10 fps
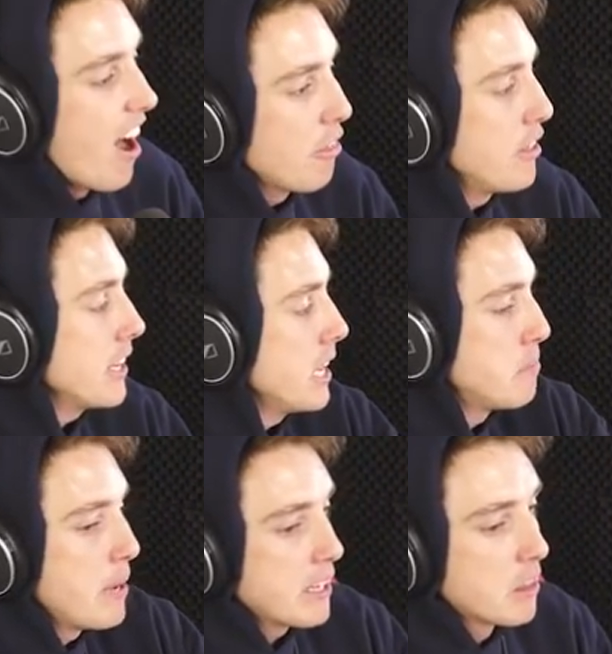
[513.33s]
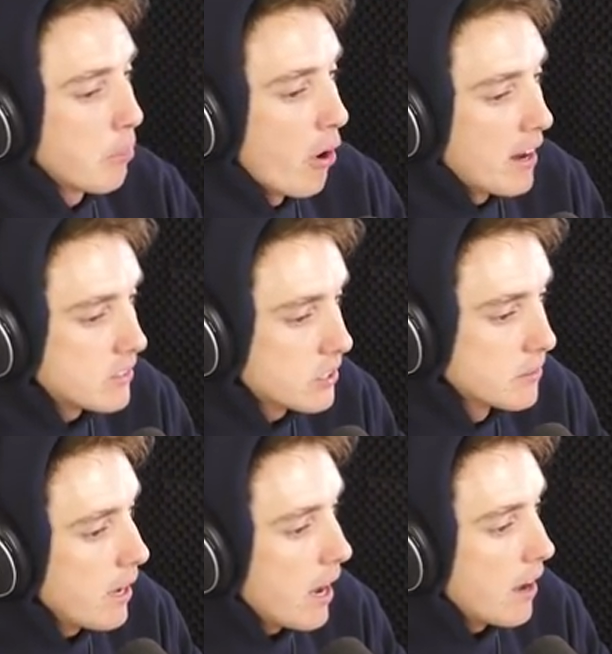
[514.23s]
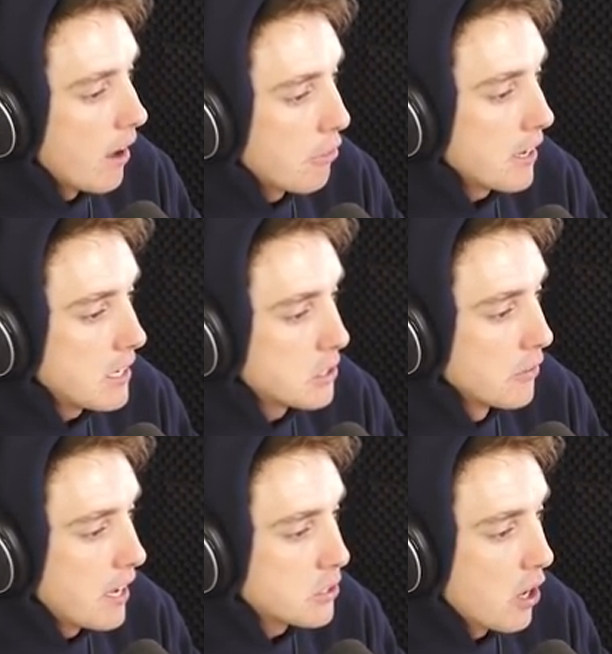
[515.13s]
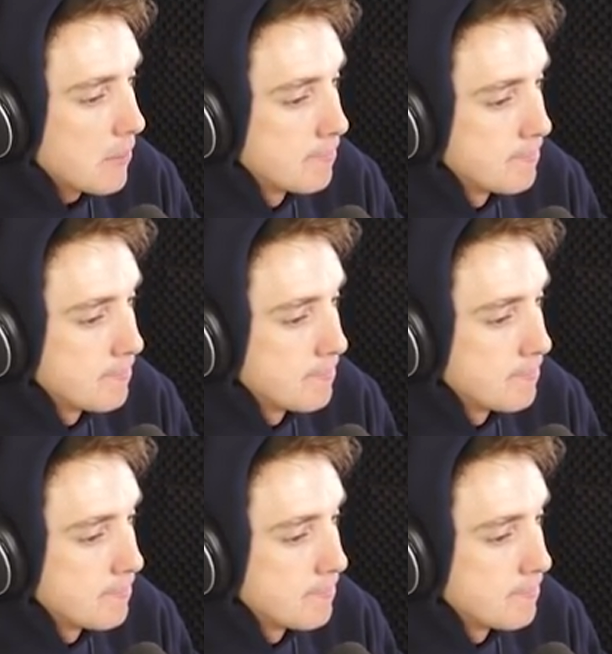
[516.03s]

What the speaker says: I think he picked the brides. Yeah, I think he's on their side.